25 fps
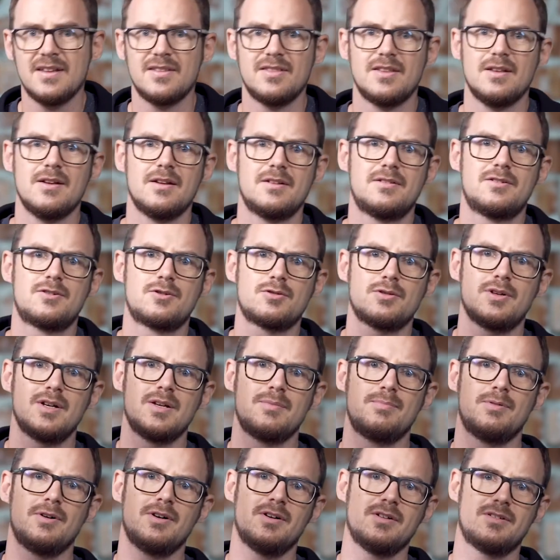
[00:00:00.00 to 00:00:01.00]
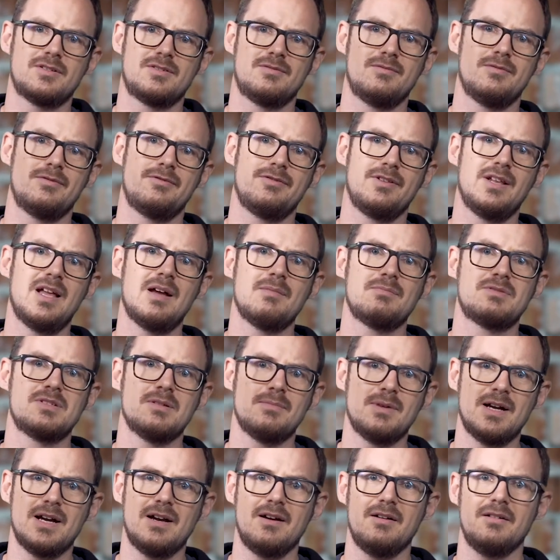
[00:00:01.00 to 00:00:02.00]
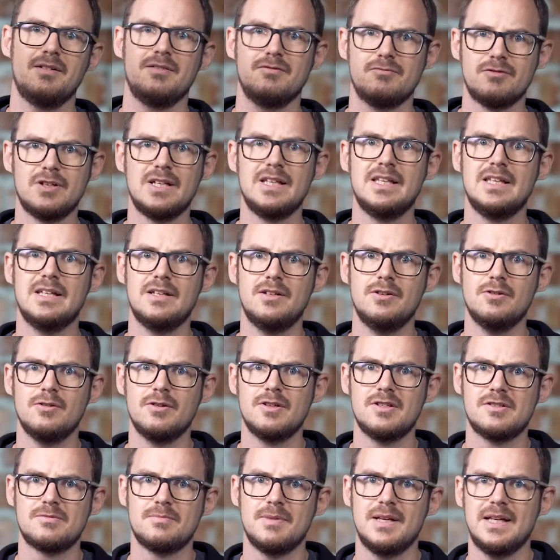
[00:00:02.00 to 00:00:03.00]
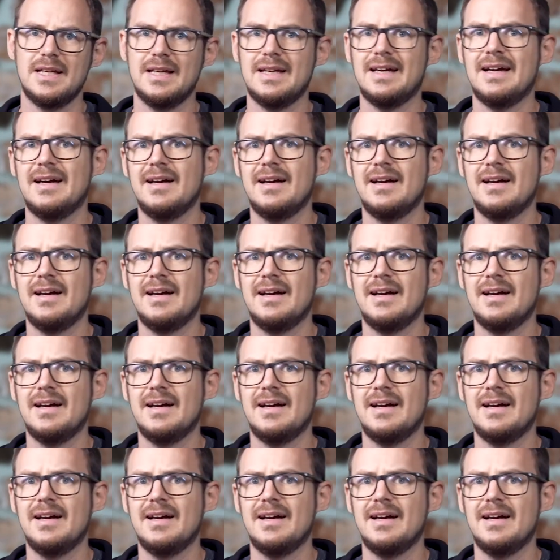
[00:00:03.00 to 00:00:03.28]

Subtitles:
the tripod flaps about and really annoys me,